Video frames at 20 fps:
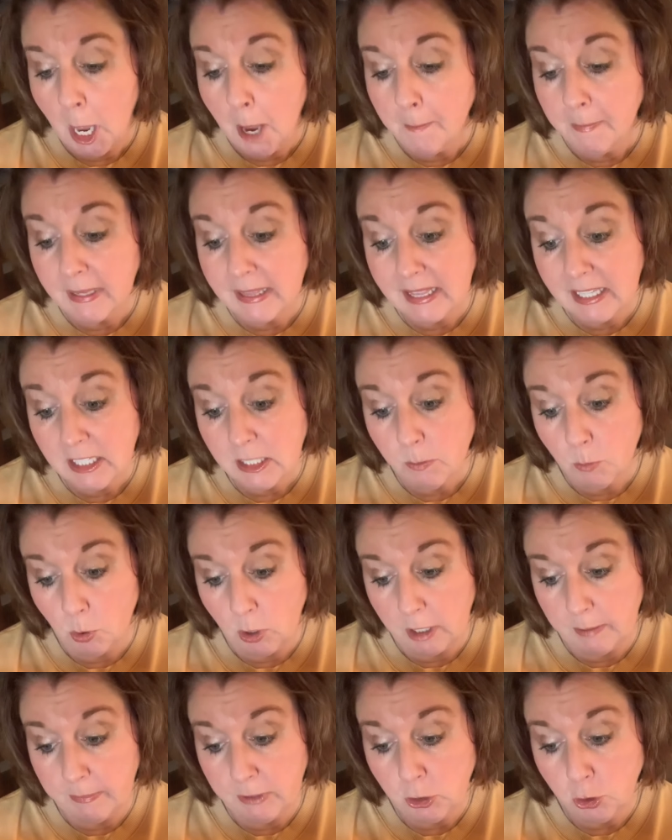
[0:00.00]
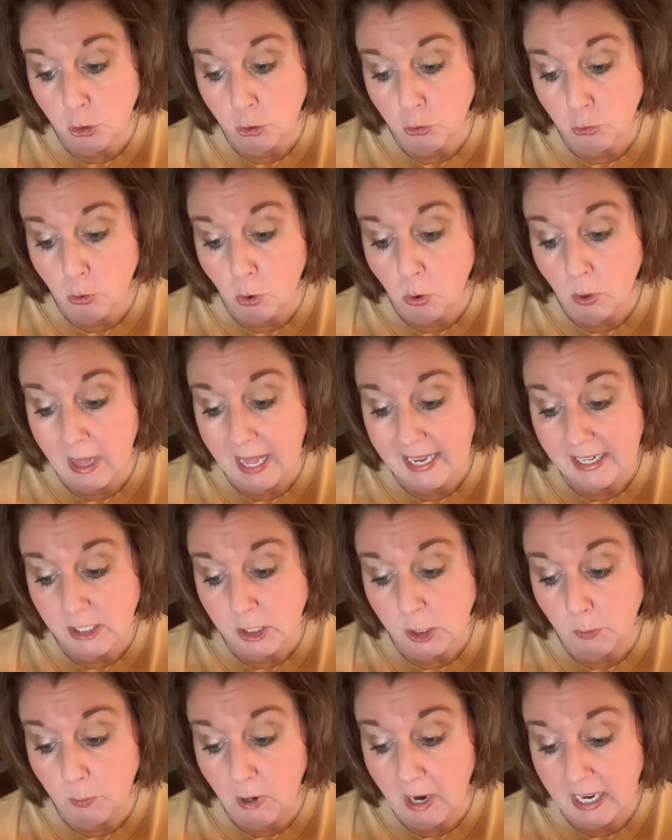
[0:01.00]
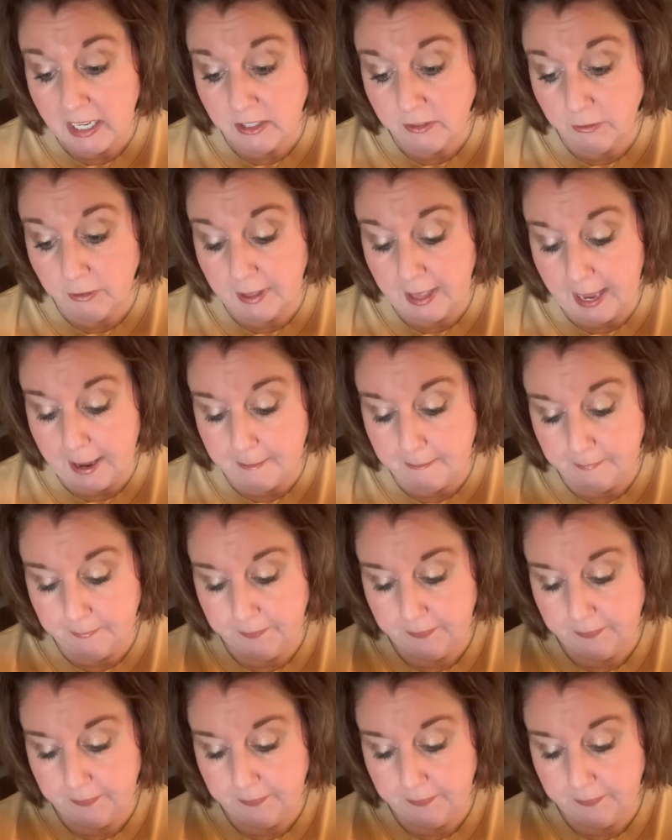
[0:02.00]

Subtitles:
But this morning, Mr. Troll had a surprise for them.